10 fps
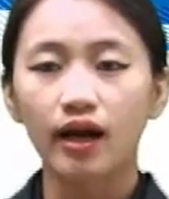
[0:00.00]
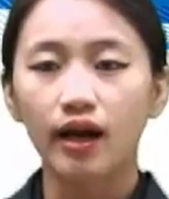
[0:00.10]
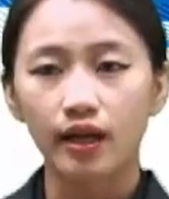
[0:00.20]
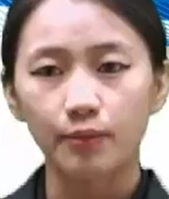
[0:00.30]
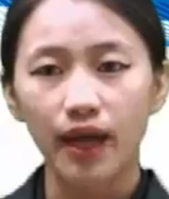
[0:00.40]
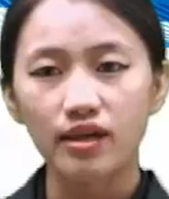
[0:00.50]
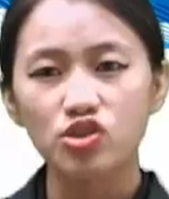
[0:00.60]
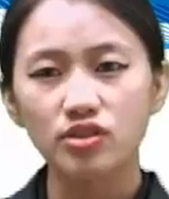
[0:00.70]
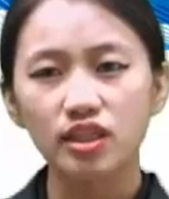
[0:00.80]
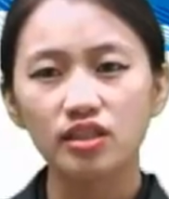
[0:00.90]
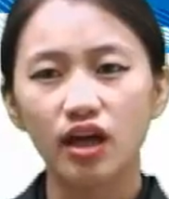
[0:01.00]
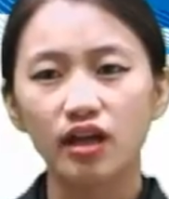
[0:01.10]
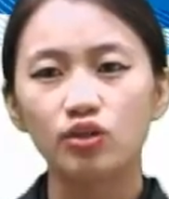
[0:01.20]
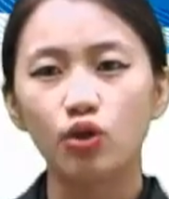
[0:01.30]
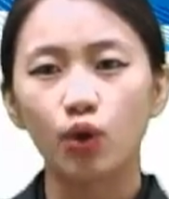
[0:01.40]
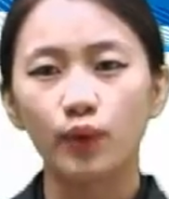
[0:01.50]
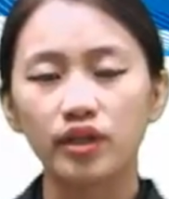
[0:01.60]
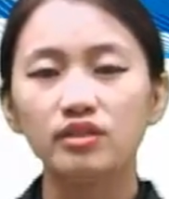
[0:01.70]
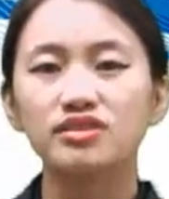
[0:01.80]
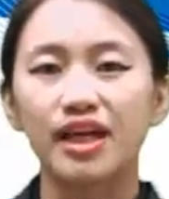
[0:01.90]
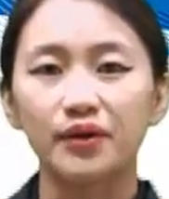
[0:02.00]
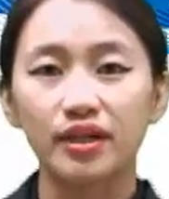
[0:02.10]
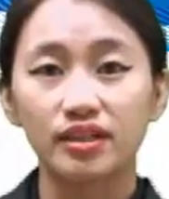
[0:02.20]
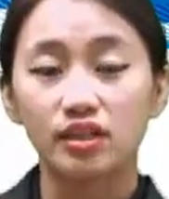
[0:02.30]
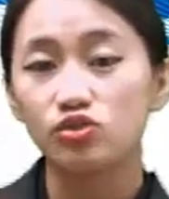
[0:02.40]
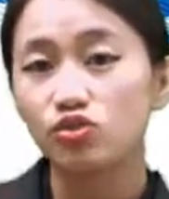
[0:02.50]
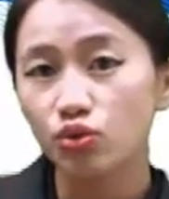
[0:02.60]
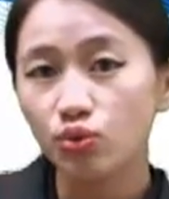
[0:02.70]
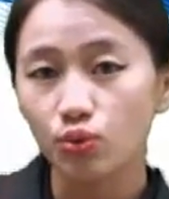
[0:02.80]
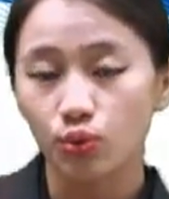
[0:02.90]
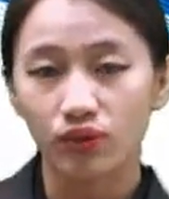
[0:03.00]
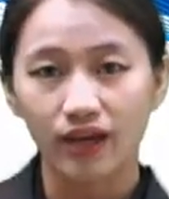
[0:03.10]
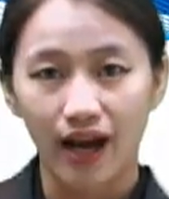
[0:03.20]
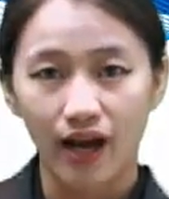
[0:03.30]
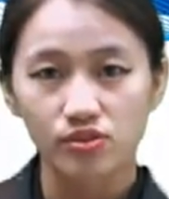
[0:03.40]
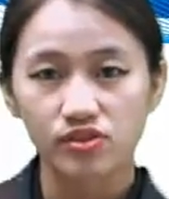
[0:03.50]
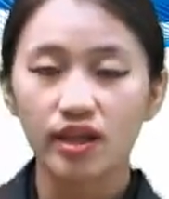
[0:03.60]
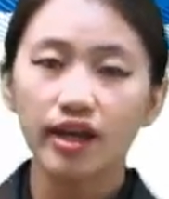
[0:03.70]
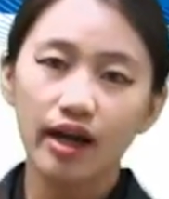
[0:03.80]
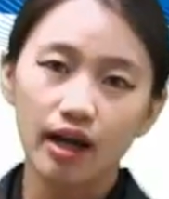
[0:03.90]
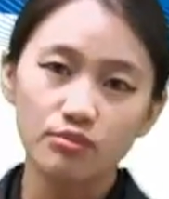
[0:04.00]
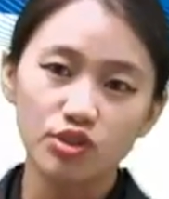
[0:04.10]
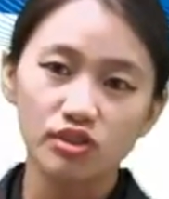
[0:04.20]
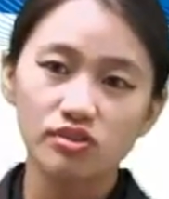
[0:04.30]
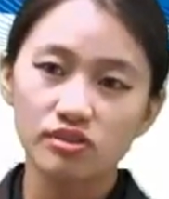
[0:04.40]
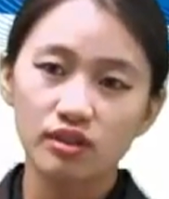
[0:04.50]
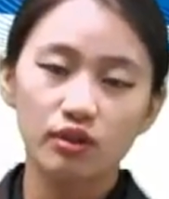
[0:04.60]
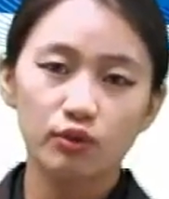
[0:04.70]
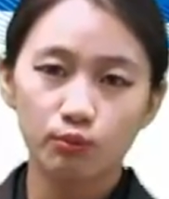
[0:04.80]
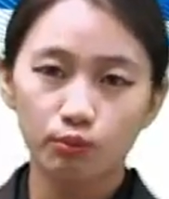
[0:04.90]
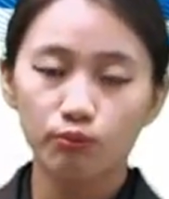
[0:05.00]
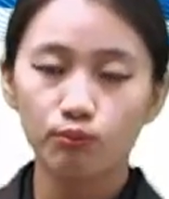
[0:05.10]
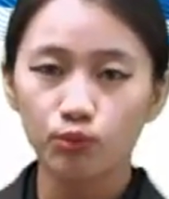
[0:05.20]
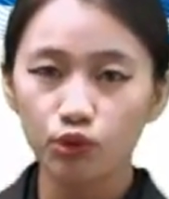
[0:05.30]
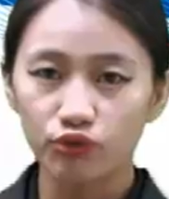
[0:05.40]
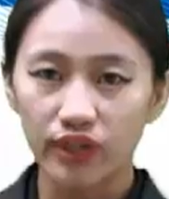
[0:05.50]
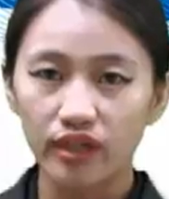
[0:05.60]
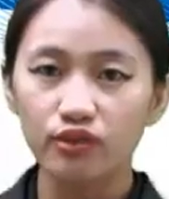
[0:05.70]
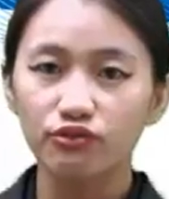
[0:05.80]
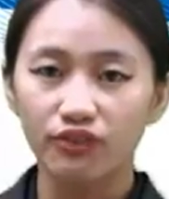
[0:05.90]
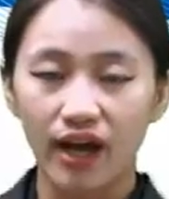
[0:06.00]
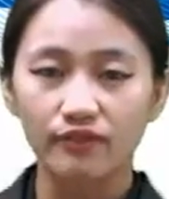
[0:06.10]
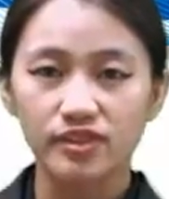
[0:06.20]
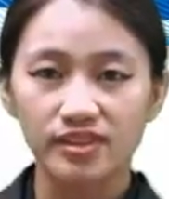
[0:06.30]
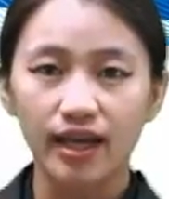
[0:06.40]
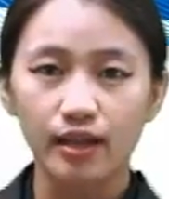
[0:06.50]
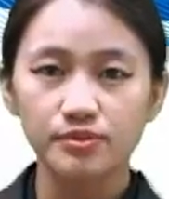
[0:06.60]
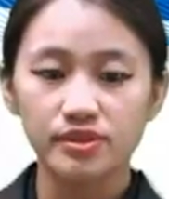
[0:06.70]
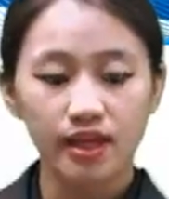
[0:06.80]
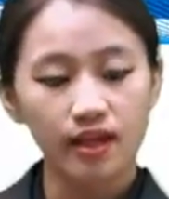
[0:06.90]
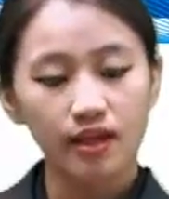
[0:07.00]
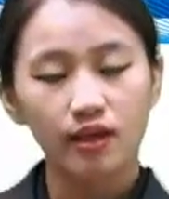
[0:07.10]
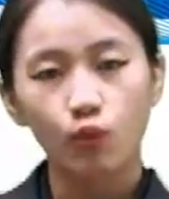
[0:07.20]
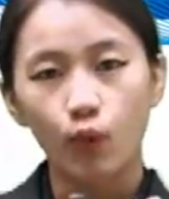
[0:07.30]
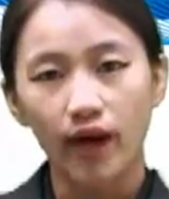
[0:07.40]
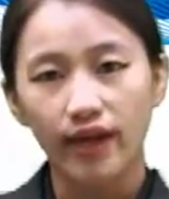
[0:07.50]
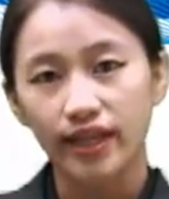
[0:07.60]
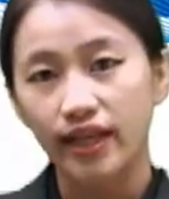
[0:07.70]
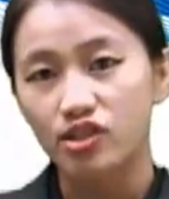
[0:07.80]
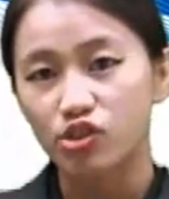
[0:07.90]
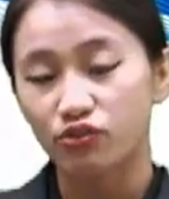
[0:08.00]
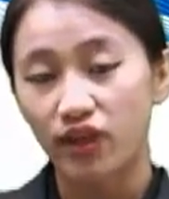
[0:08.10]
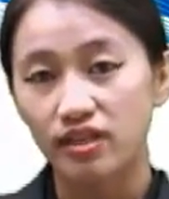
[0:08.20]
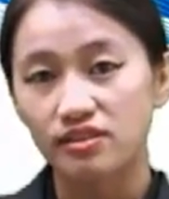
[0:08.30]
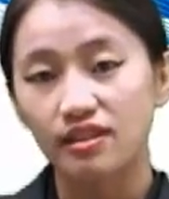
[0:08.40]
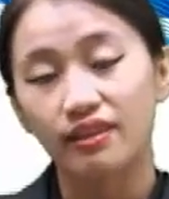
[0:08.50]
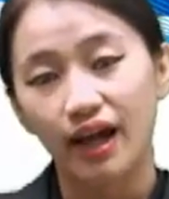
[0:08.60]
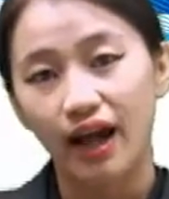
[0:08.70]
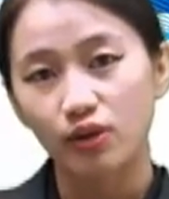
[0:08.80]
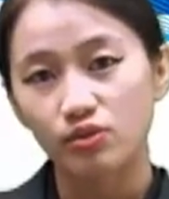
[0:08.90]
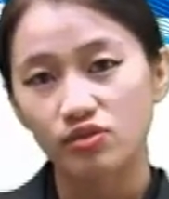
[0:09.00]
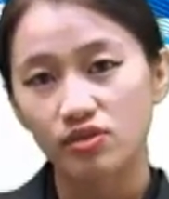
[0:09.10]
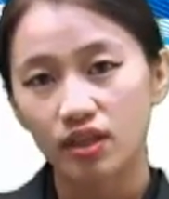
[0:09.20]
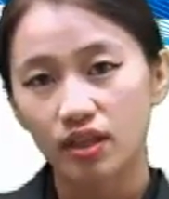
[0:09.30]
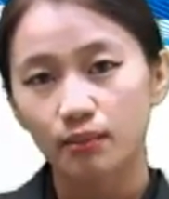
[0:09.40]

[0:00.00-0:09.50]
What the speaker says: I am actually not going directly to the house. I'm just moving 5 steps where I can actually face the house.